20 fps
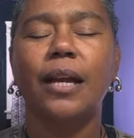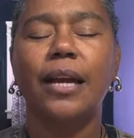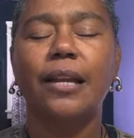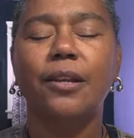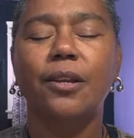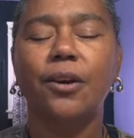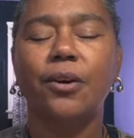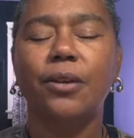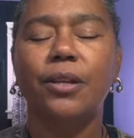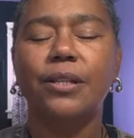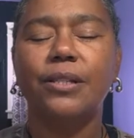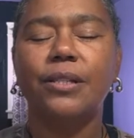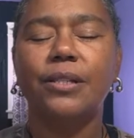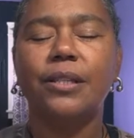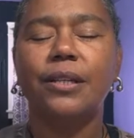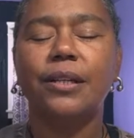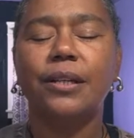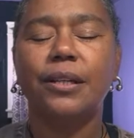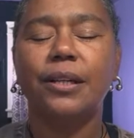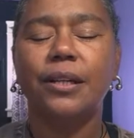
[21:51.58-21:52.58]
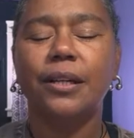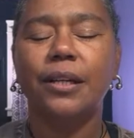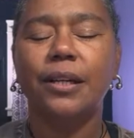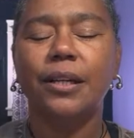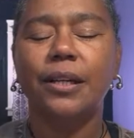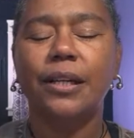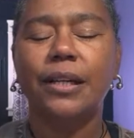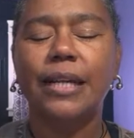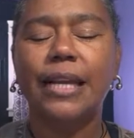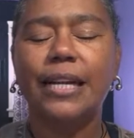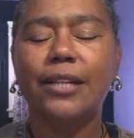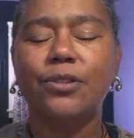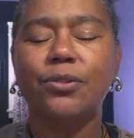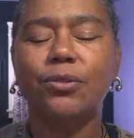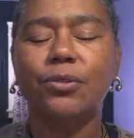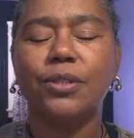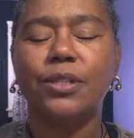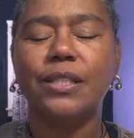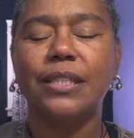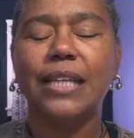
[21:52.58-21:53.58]
and notice the
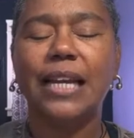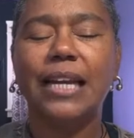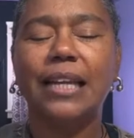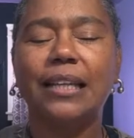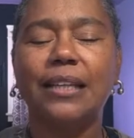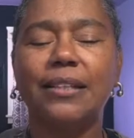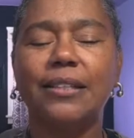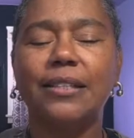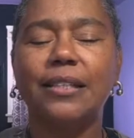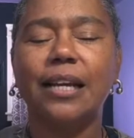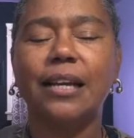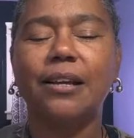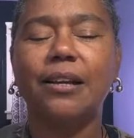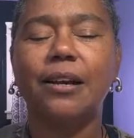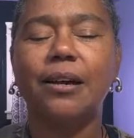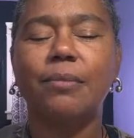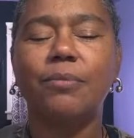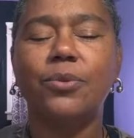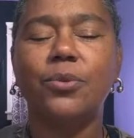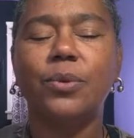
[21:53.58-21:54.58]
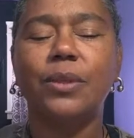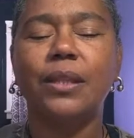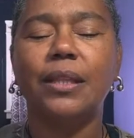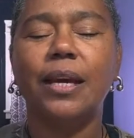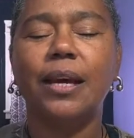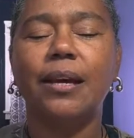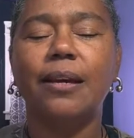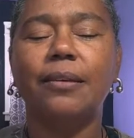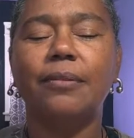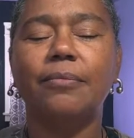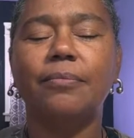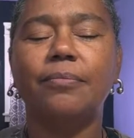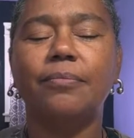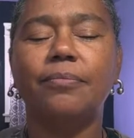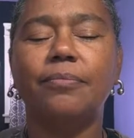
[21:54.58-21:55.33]
natural silence that comes with that.